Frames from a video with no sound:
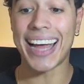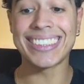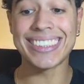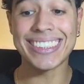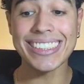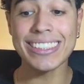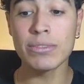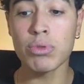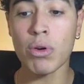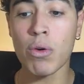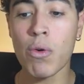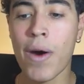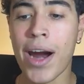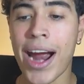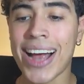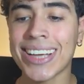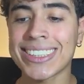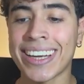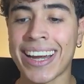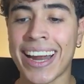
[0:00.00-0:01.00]
and this row
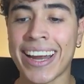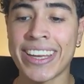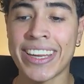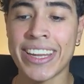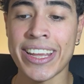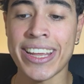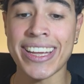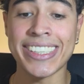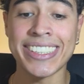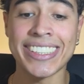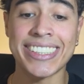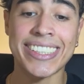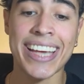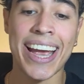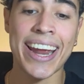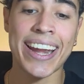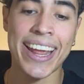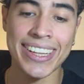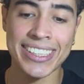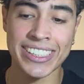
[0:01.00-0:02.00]
has an ID
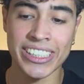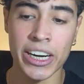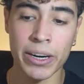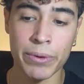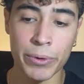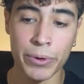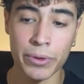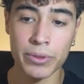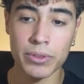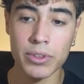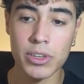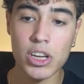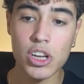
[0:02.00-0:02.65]
inside Airtable.